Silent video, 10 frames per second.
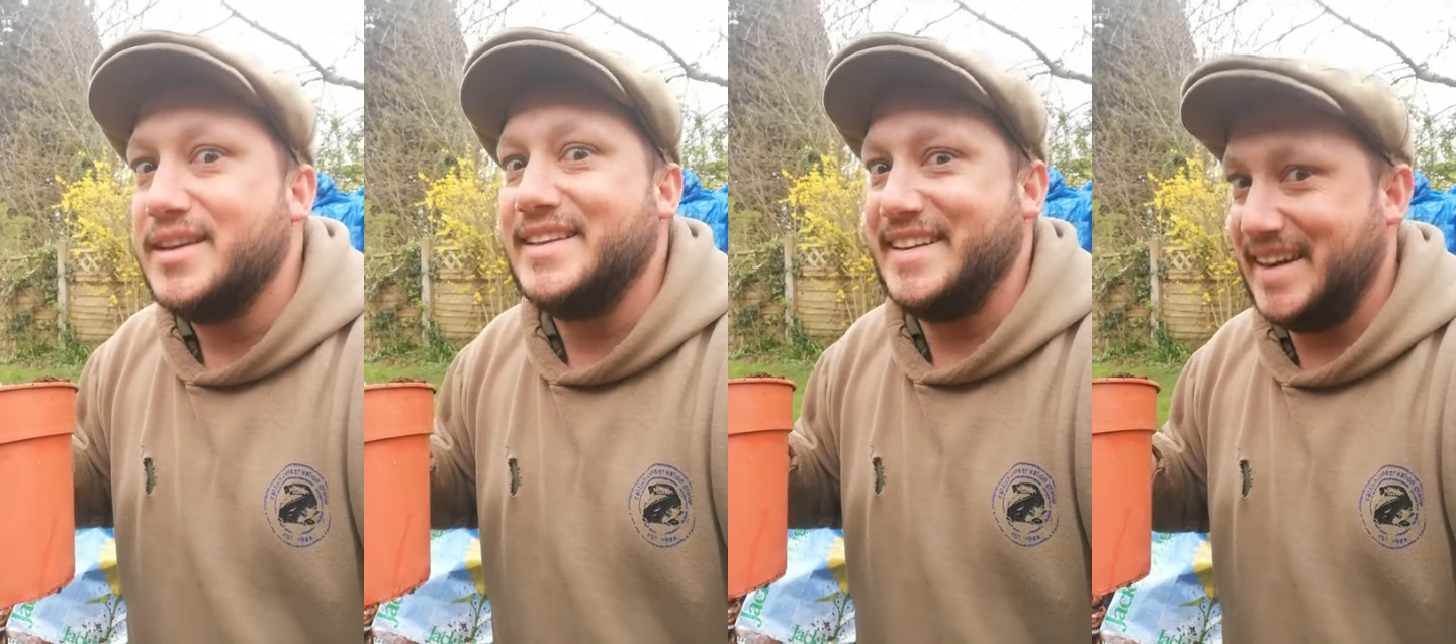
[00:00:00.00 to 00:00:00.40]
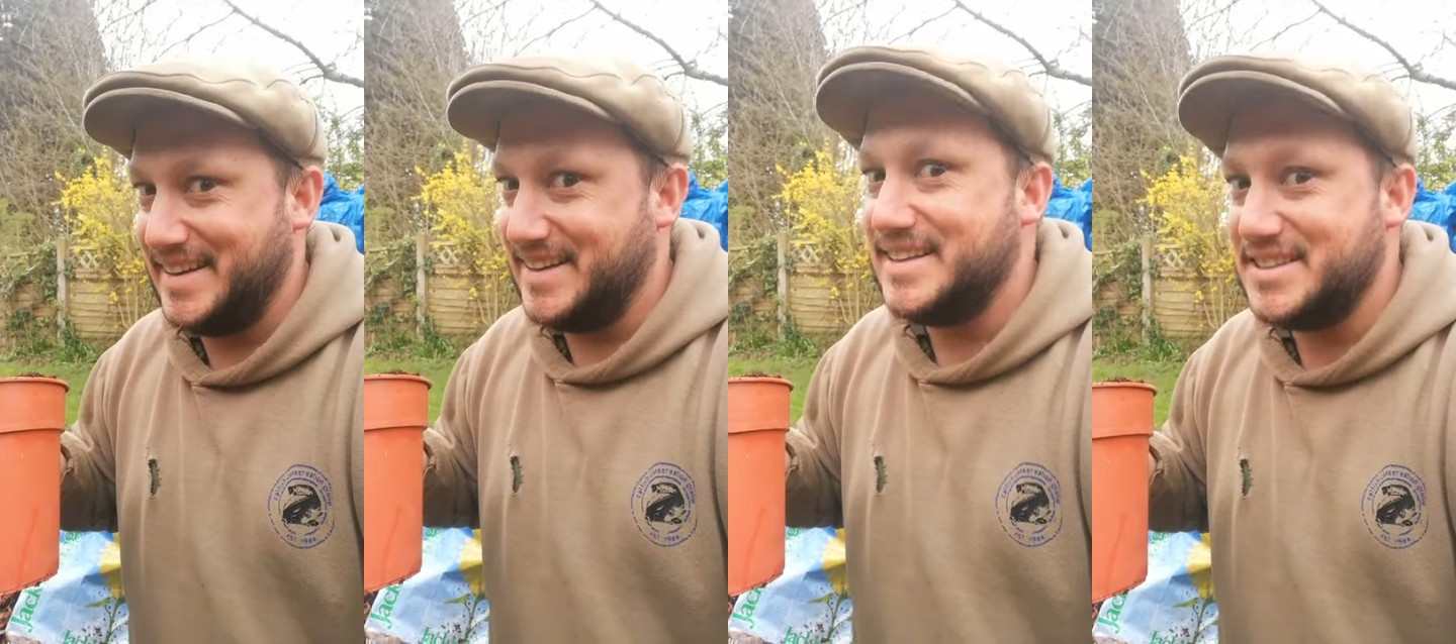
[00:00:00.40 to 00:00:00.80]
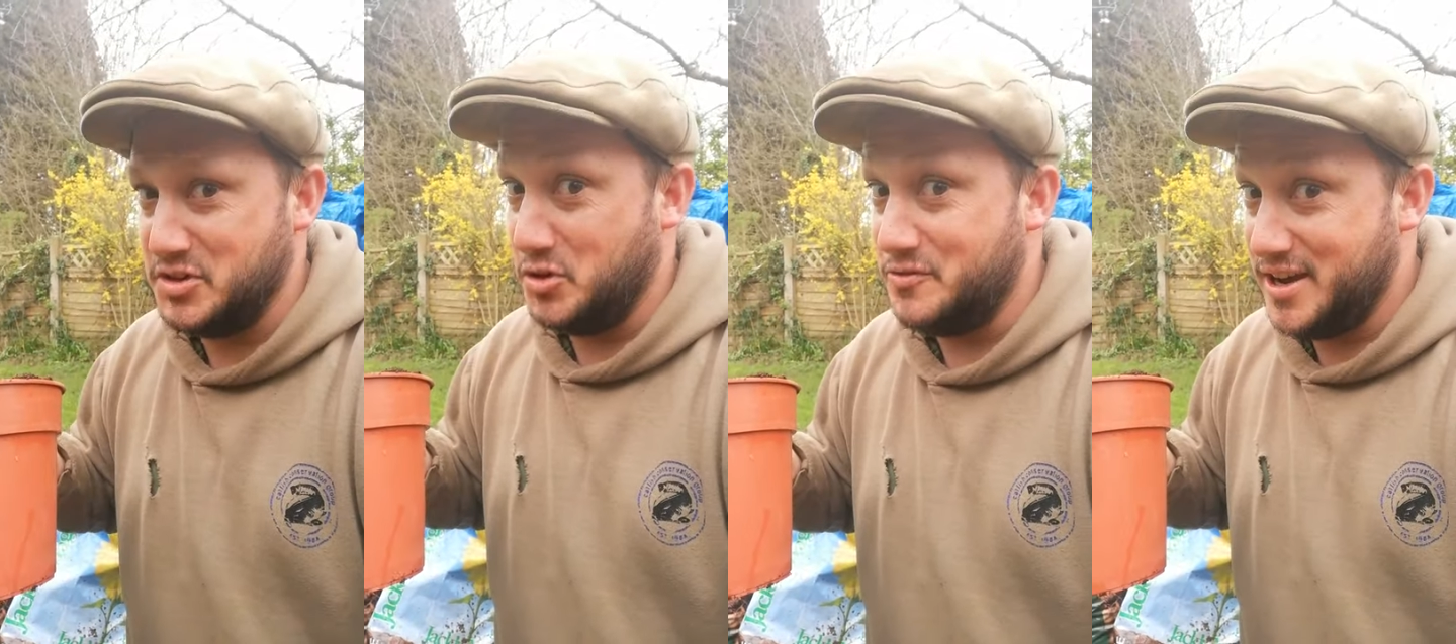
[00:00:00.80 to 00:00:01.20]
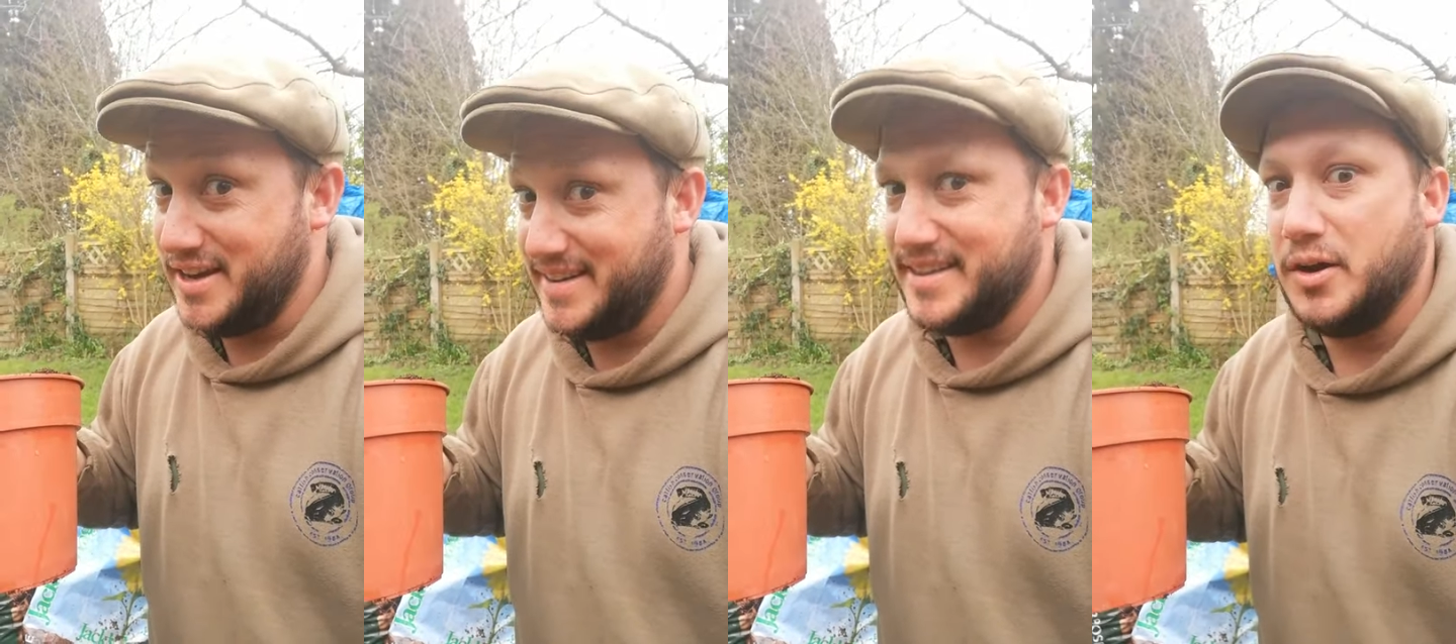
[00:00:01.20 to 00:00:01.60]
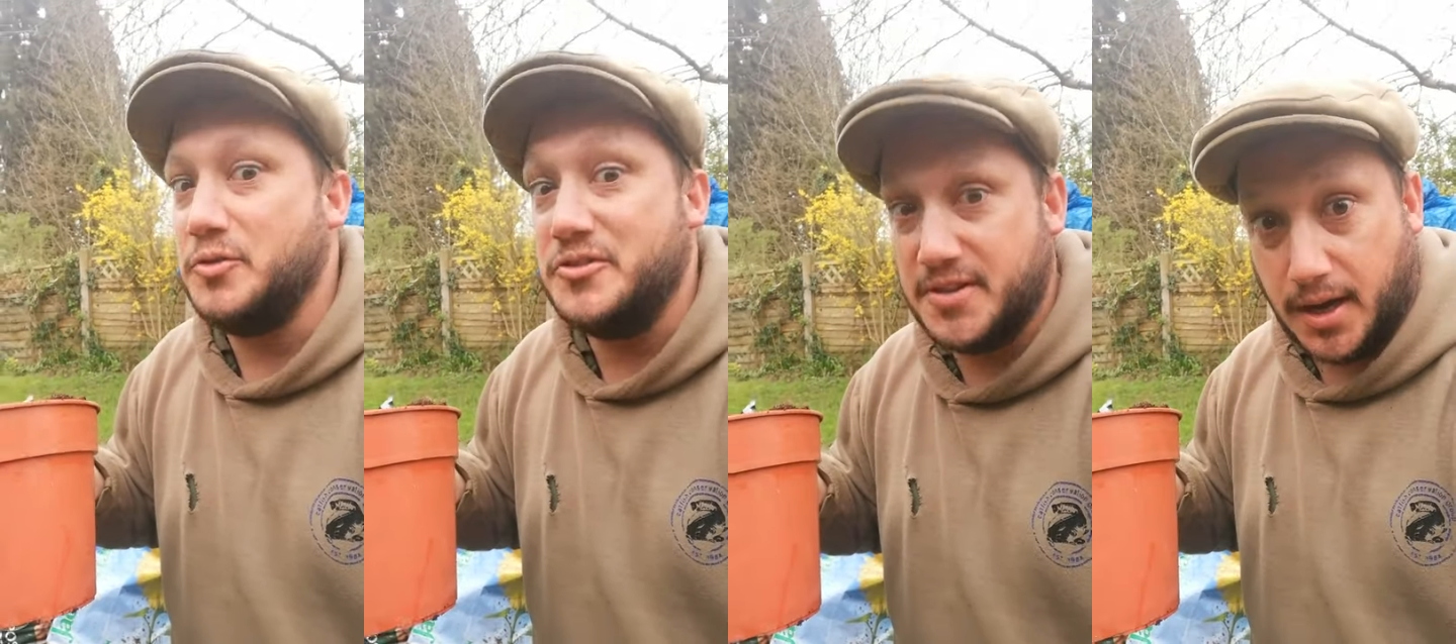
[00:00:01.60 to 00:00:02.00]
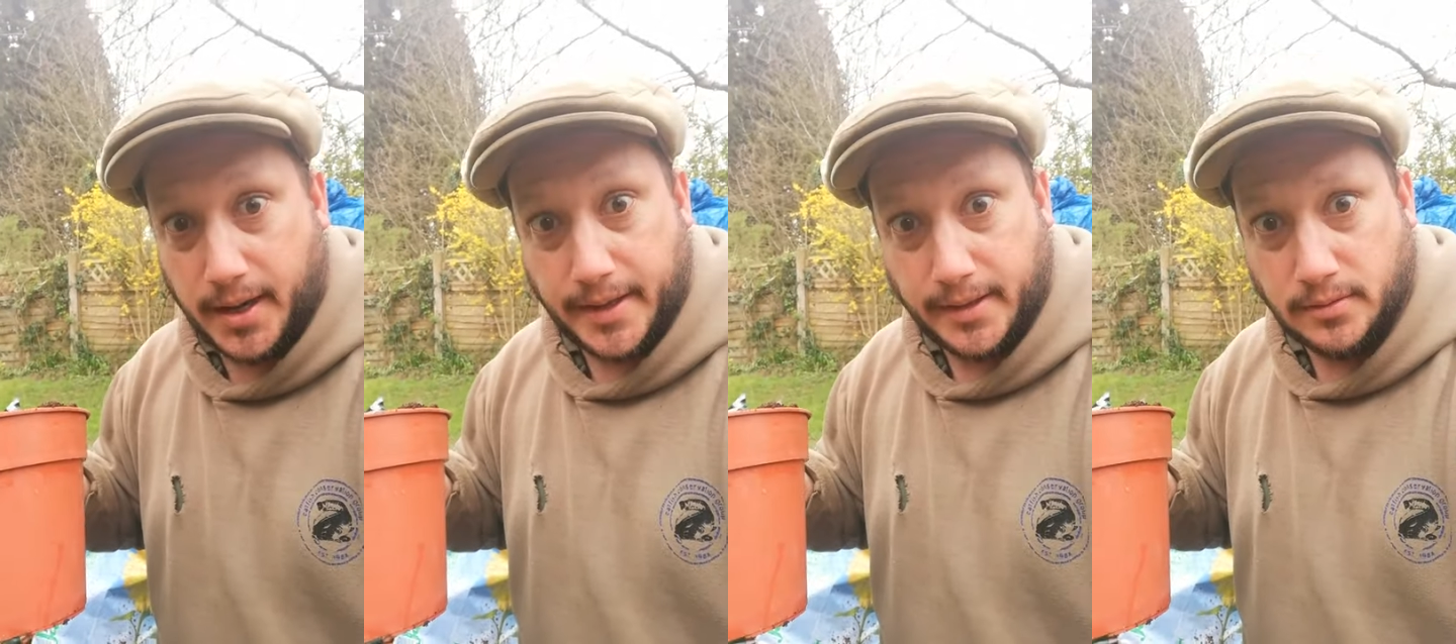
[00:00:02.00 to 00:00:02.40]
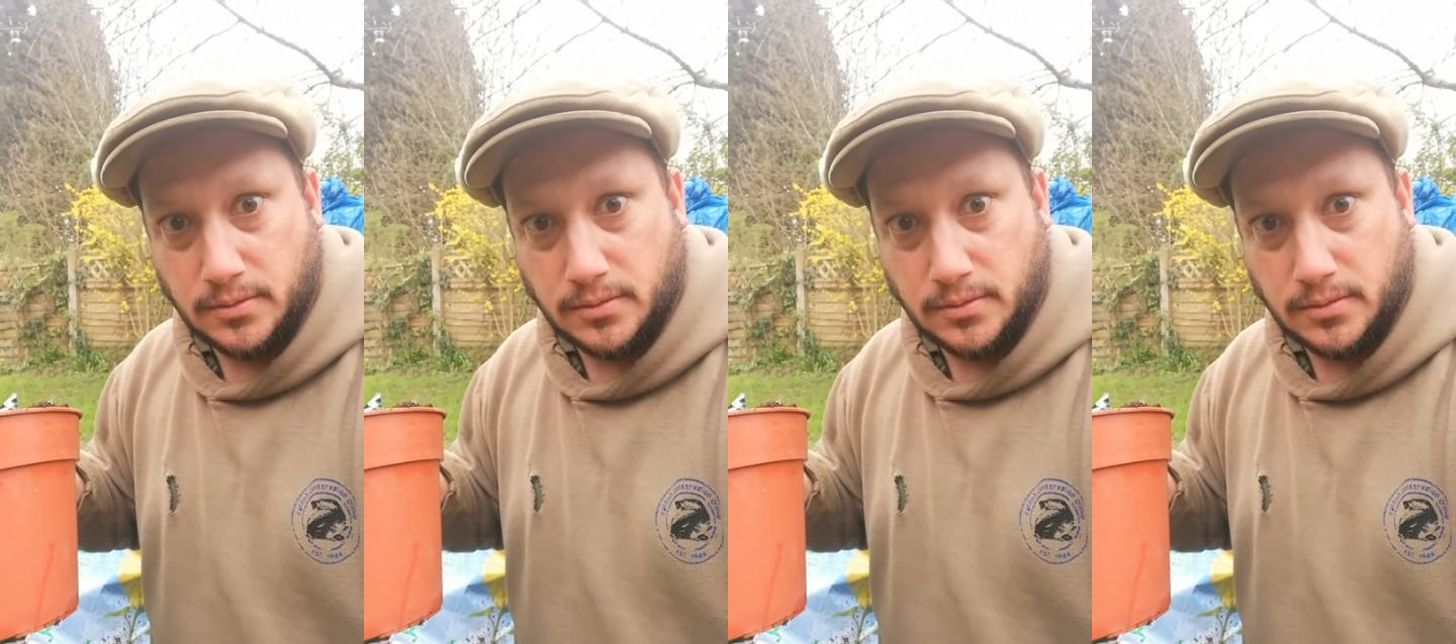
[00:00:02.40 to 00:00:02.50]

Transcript: Yes, you're right, they'll die.